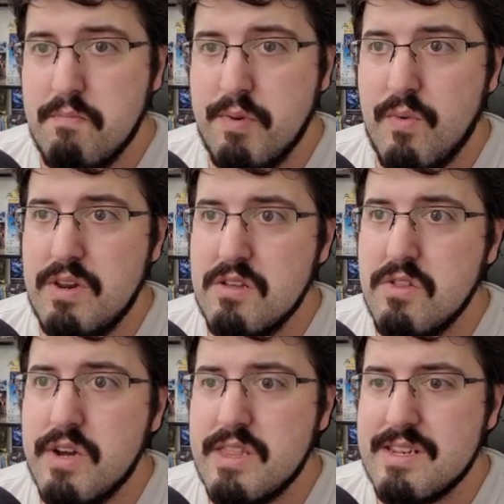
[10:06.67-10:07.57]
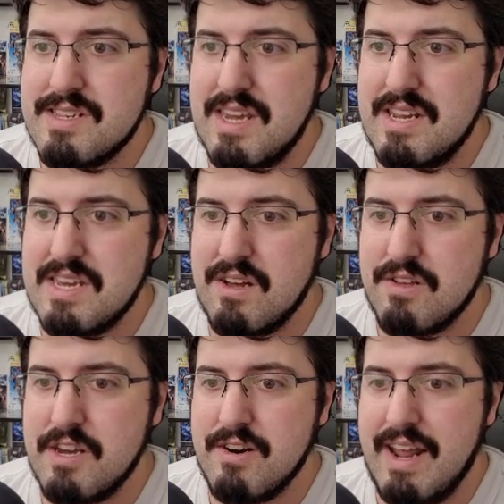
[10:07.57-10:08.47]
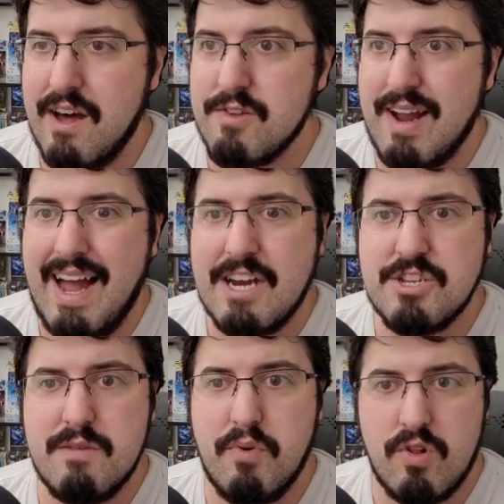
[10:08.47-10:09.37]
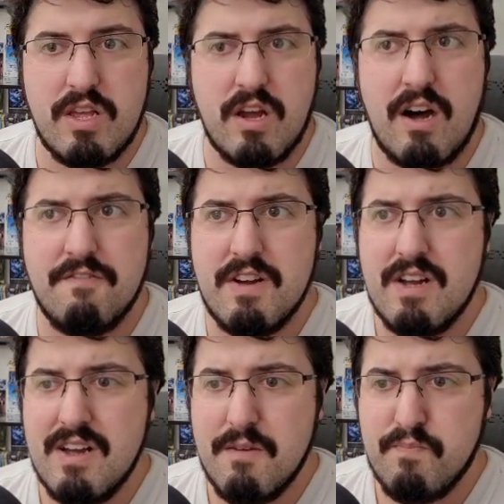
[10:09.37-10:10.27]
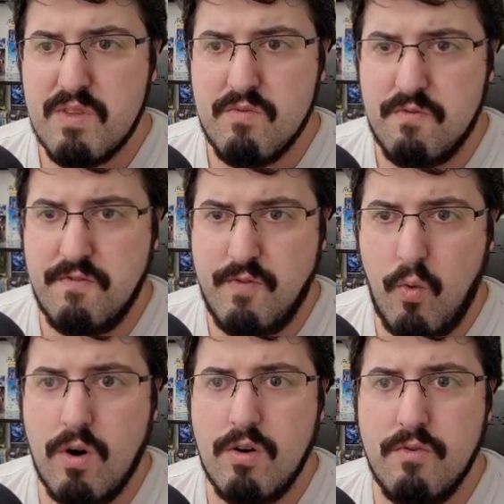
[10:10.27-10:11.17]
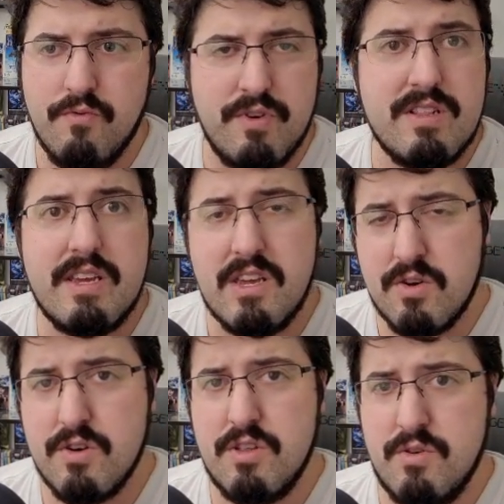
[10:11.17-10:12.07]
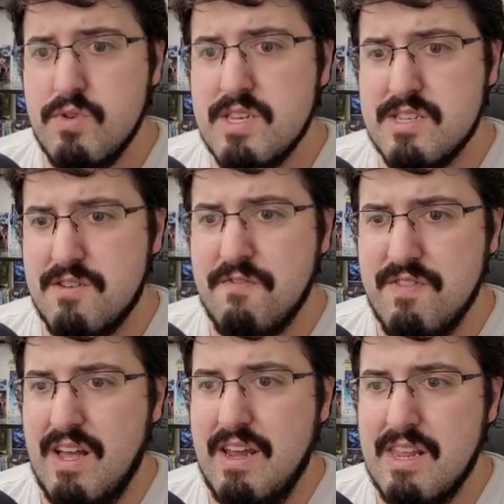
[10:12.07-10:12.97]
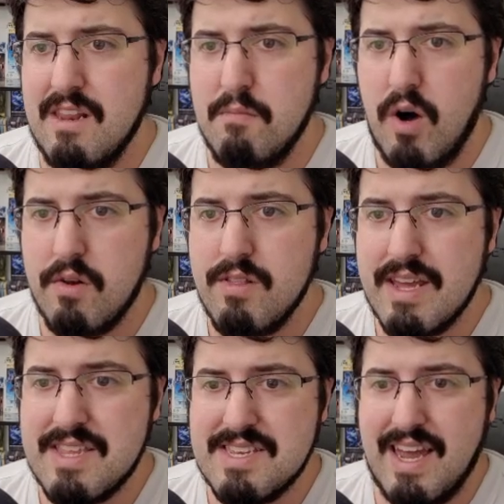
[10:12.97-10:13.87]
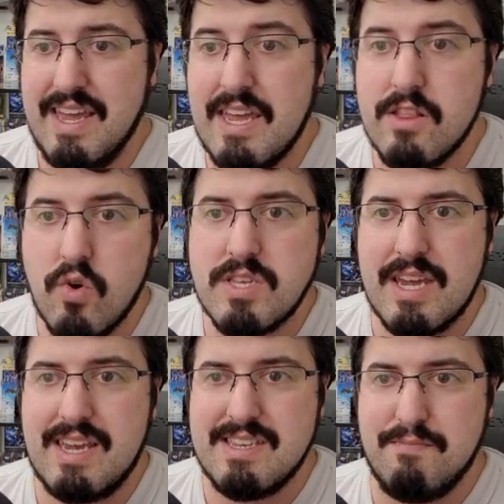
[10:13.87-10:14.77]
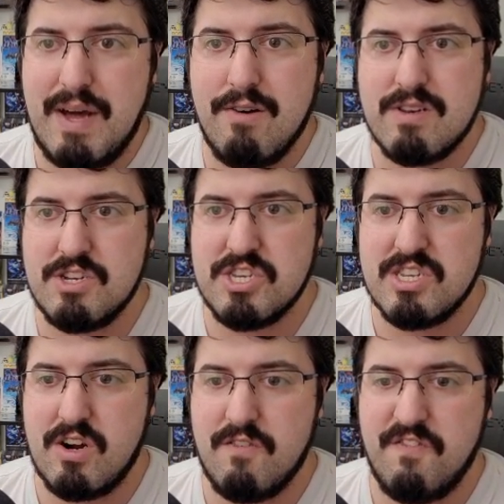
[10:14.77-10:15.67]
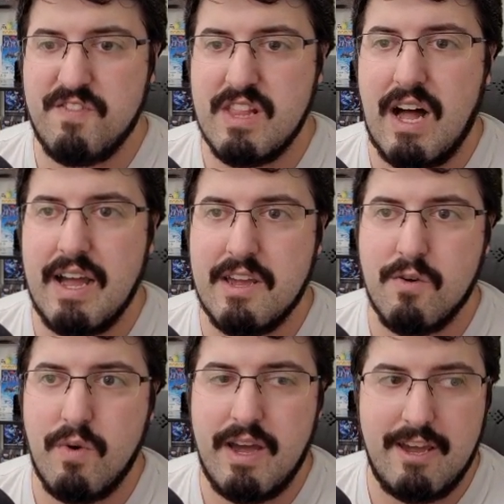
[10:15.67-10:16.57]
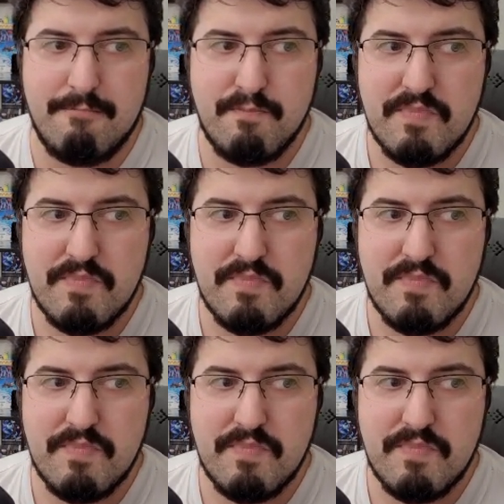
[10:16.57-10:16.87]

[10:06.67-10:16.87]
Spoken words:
But when you look at the detail here and how they're actually pulling off 4 really good uses of flight in a model, like this guy, he looks like he's about to just start flying away.